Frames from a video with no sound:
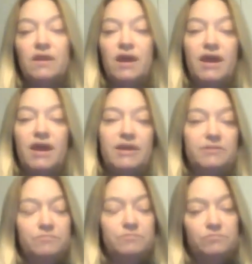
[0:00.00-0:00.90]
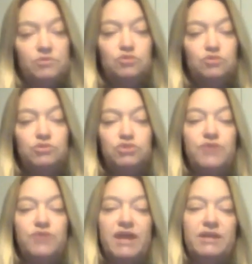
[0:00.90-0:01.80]
I do the
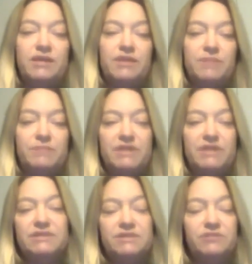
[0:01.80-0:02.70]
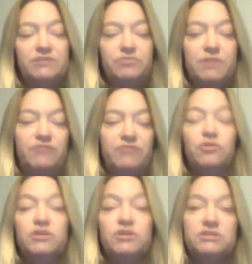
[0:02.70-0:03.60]
shred, and my biggest thing from my
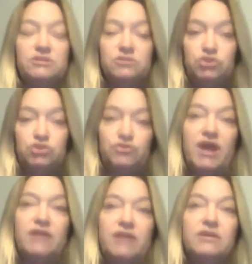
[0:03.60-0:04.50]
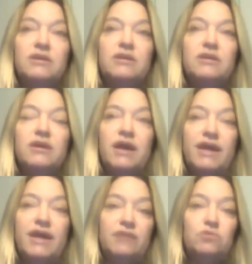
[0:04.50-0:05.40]
first shred,
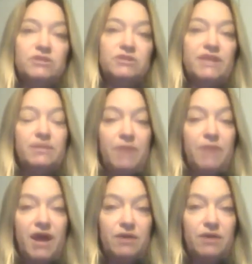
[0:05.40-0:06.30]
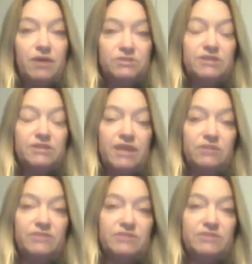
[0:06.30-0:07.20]
I had lost 8 pounds in that
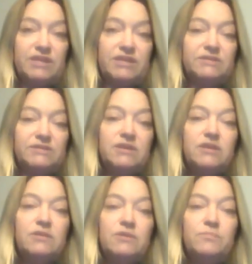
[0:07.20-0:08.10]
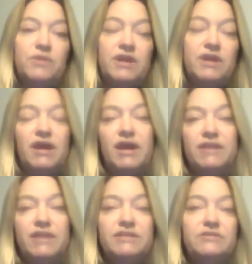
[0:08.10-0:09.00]
11 days, but
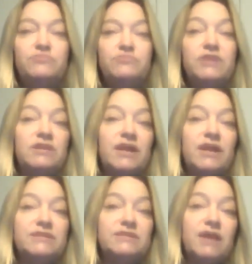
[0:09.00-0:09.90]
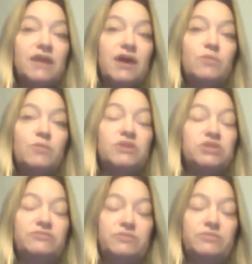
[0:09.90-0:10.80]
I didn't realize how much
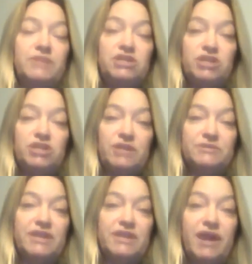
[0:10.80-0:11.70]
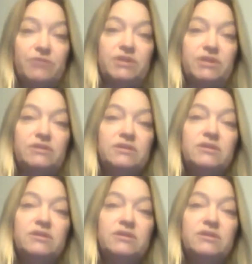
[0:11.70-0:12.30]
inflammation I was carrying